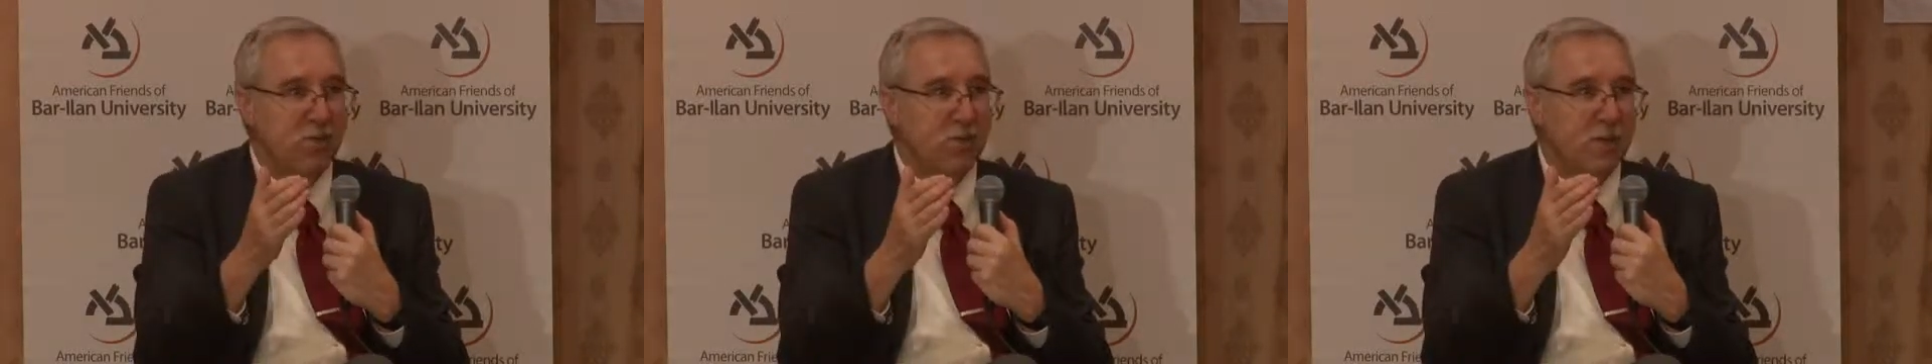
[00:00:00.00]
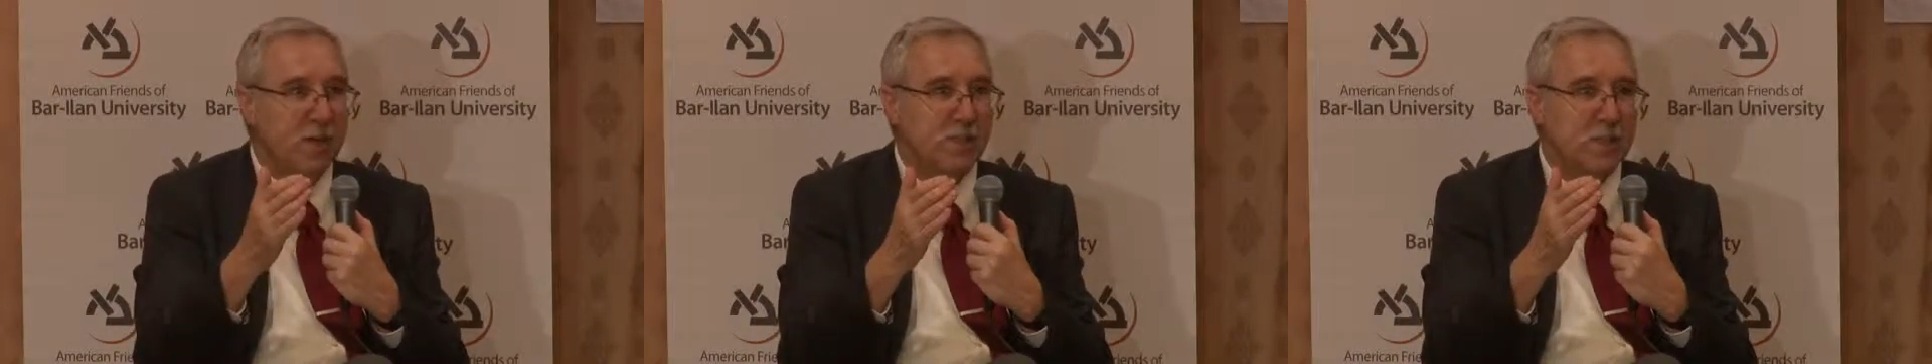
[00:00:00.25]

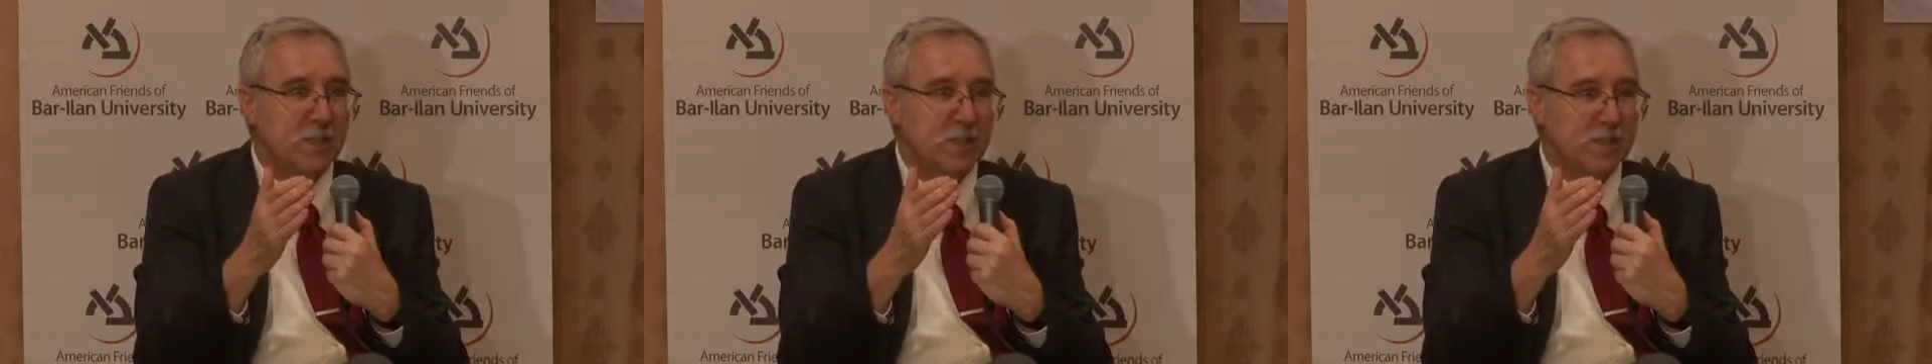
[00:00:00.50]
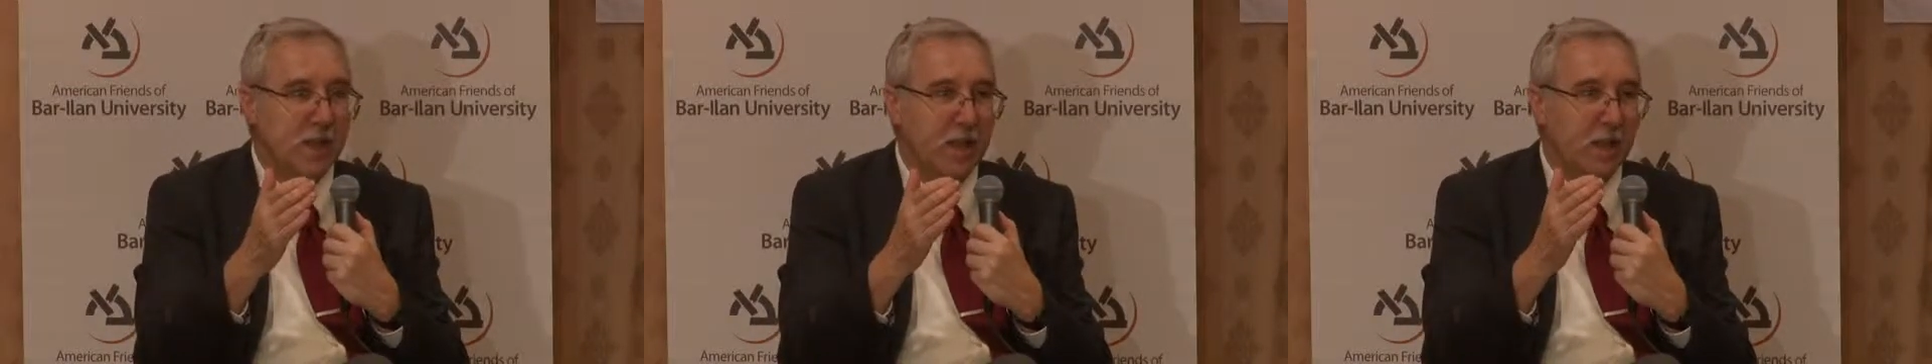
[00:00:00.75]

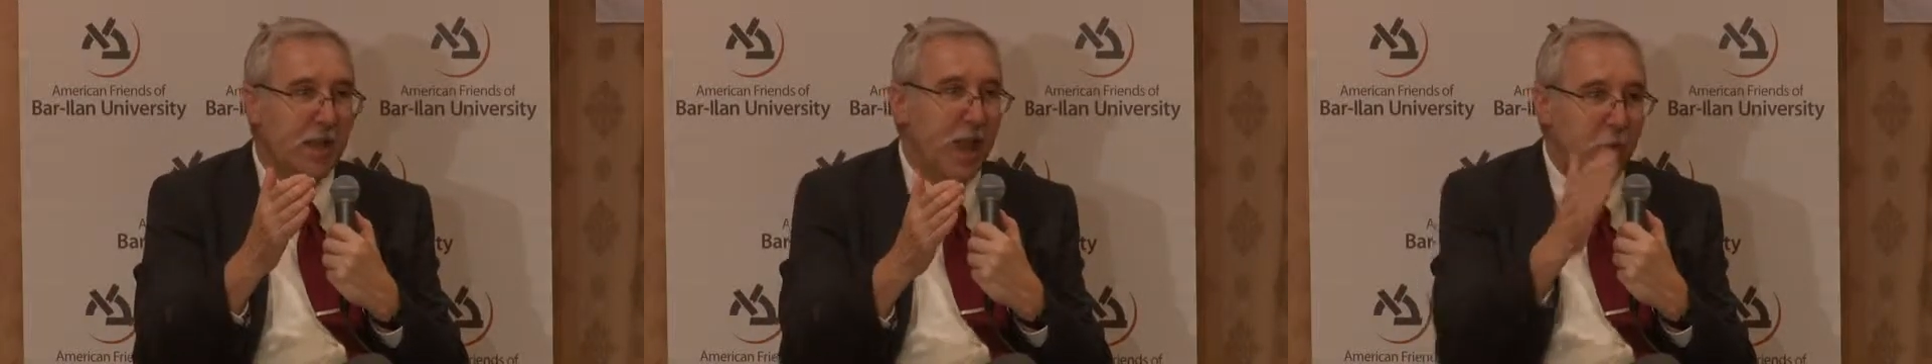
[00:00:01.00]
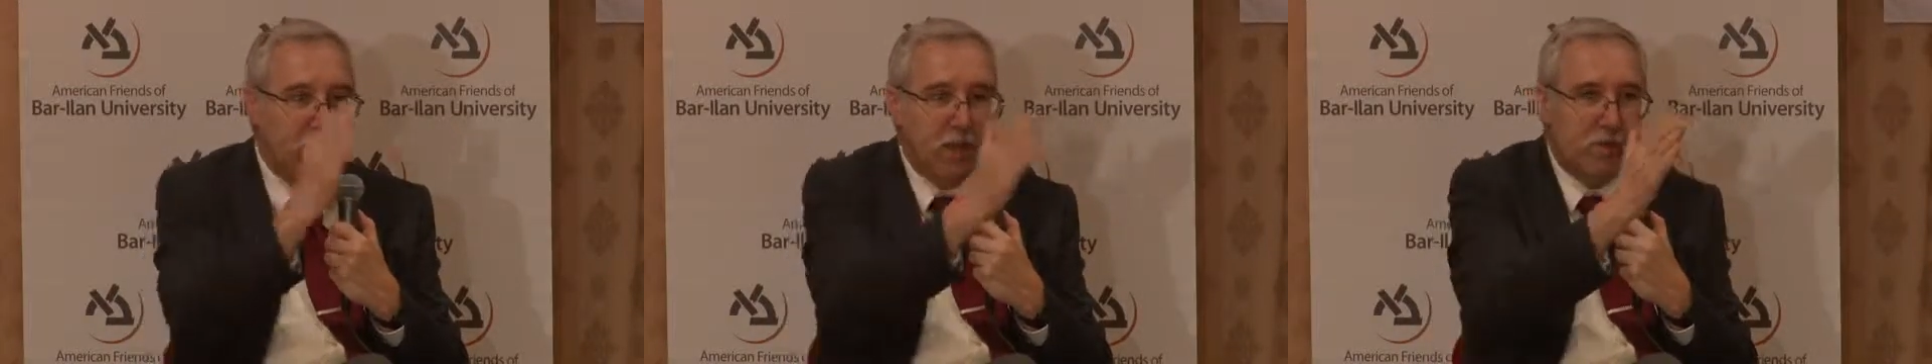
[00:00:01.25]
2010,
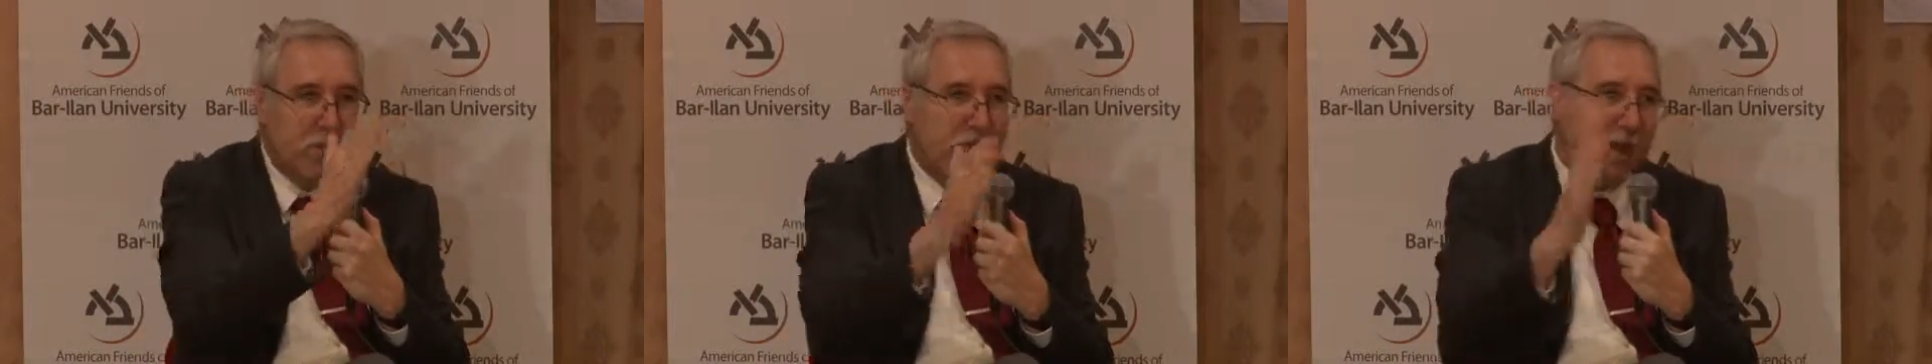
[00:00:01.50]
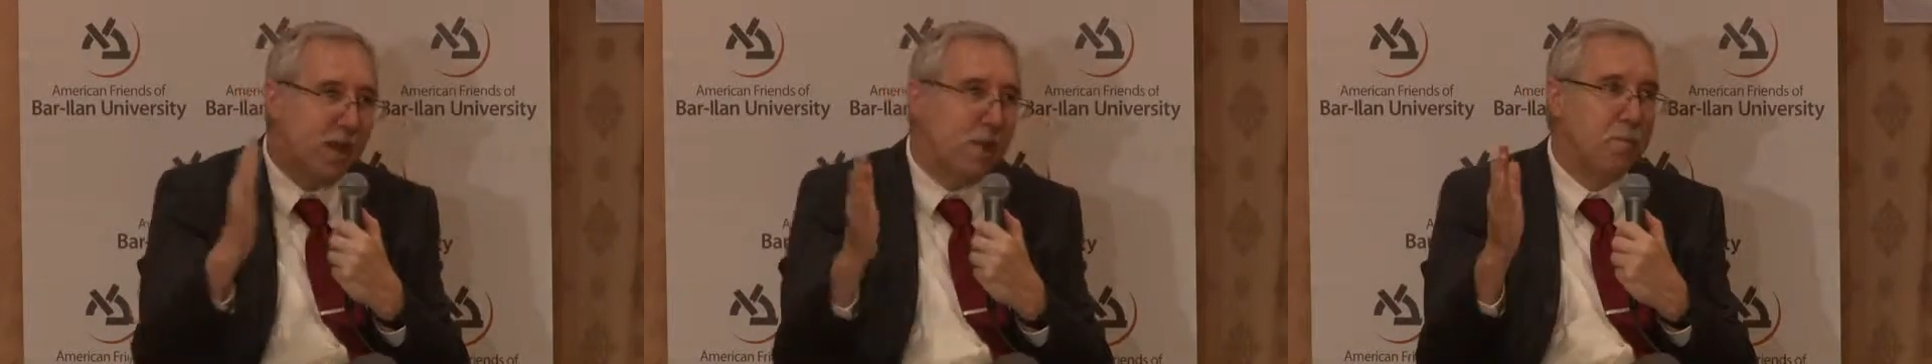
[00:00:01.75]
and we
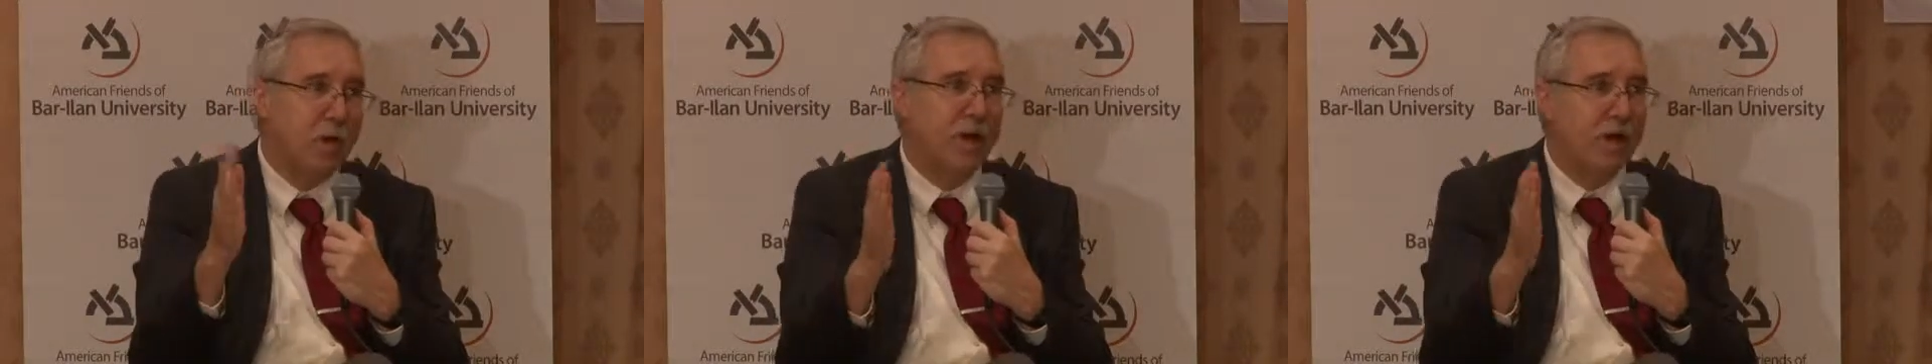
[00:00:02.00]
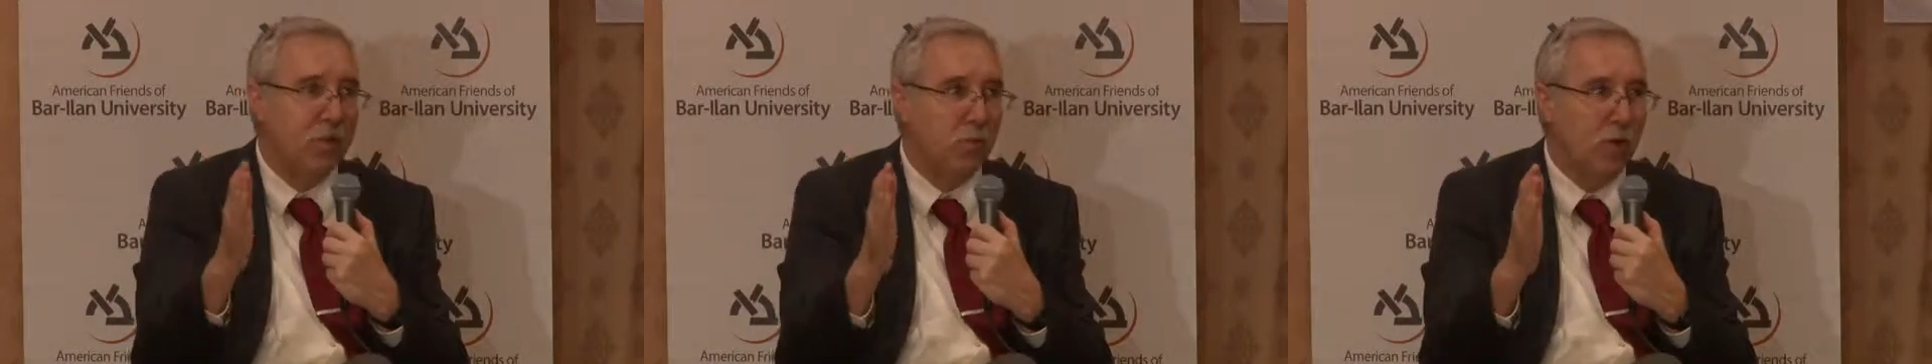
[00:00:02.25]
divided it up by
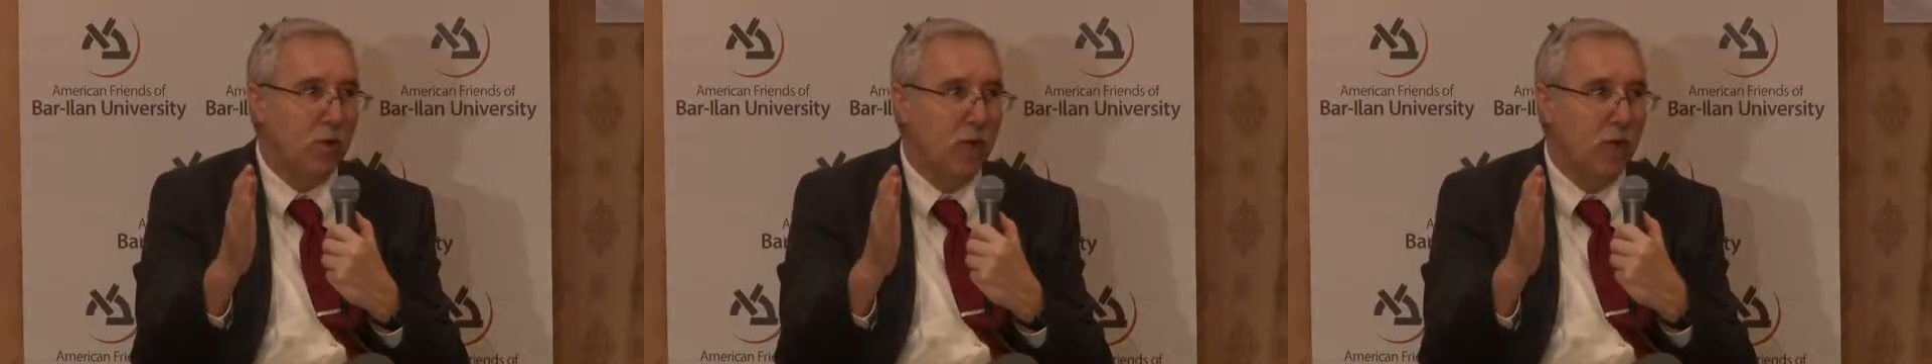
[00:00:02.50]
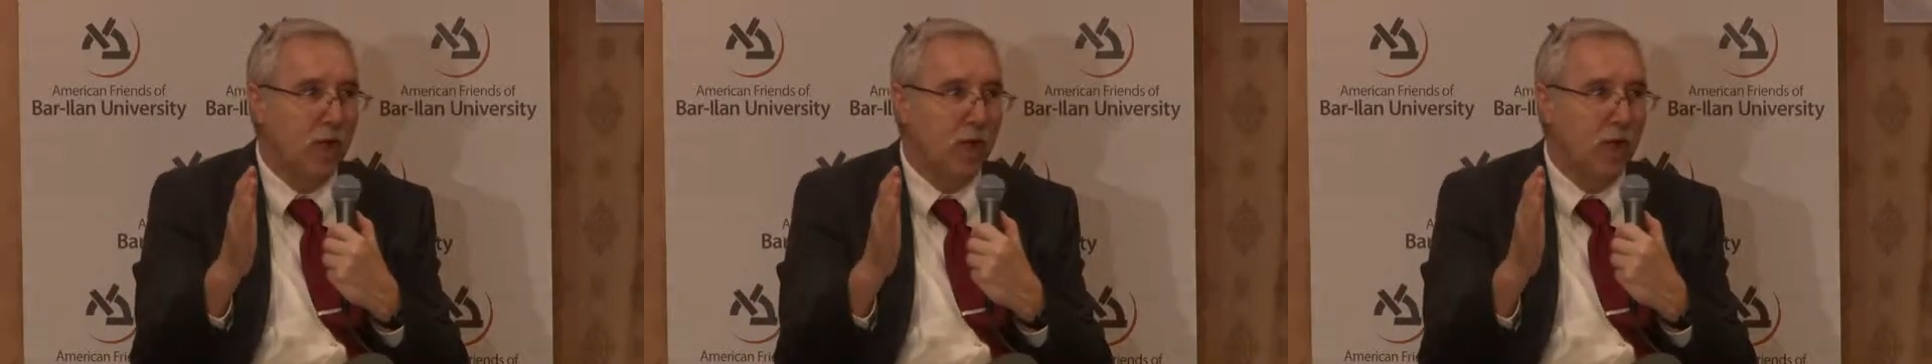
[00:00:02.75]
country.